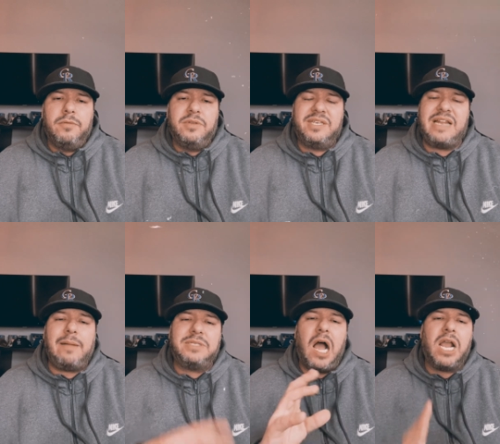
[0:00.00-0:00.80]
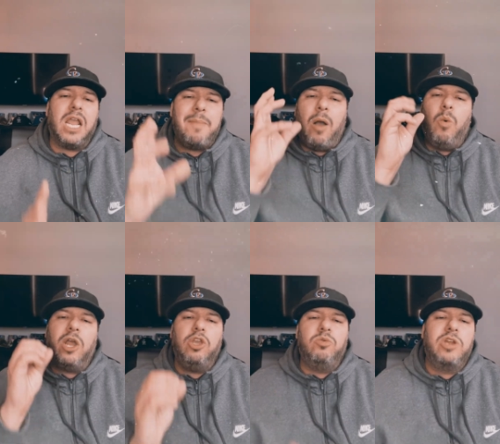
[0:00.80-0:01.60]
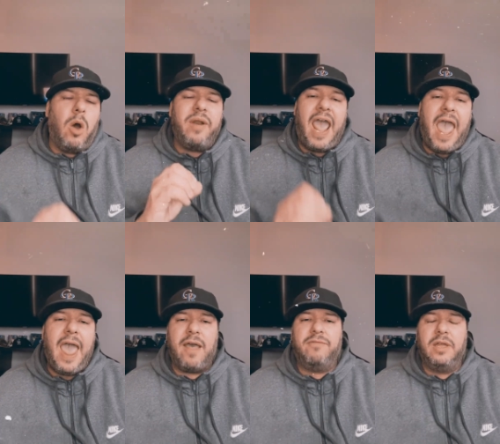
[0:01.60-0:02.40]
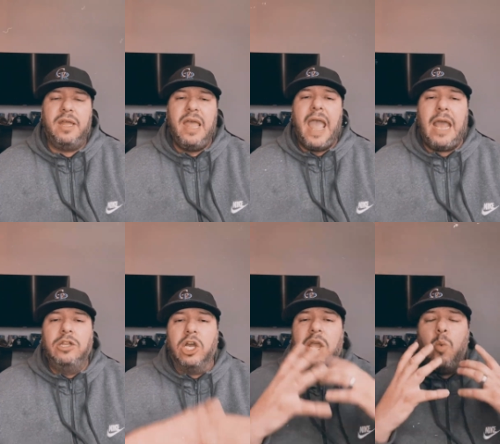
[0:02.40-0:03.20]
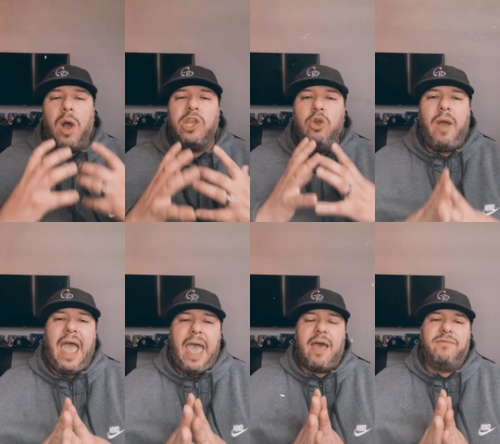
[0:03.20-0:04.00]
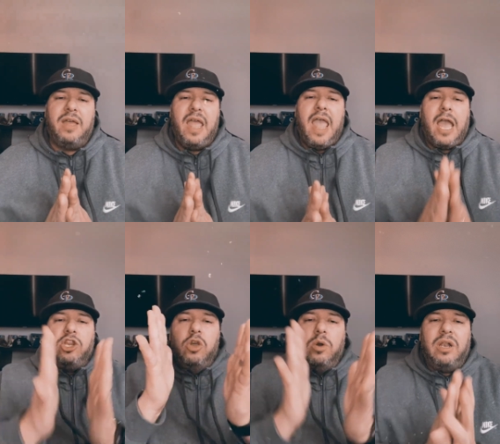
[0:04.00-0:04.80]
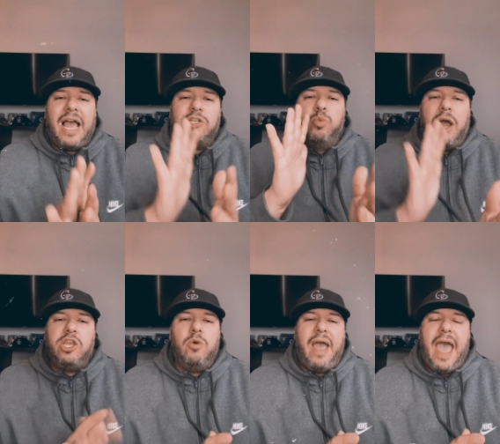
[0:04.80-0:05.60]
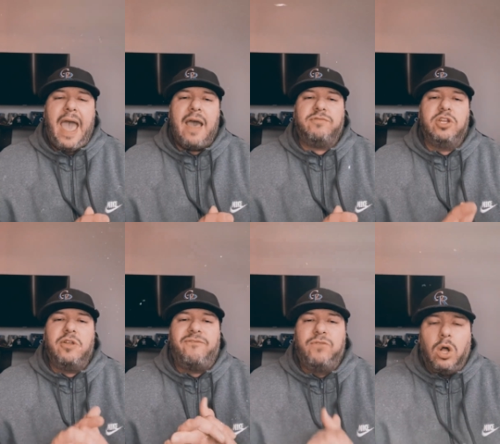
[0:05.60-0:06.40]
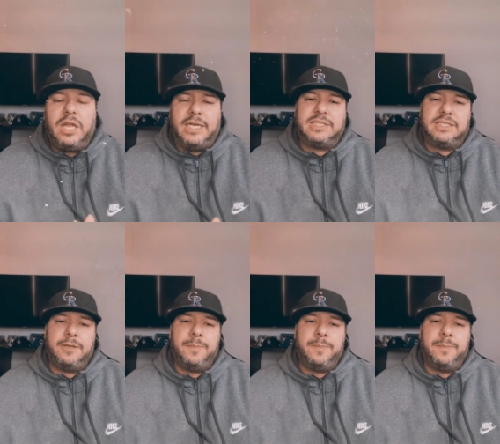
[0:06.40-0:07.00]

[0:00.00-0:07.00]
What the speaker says: Stop talking about what you don't have and look at what you have and utilize what you have to the fullest.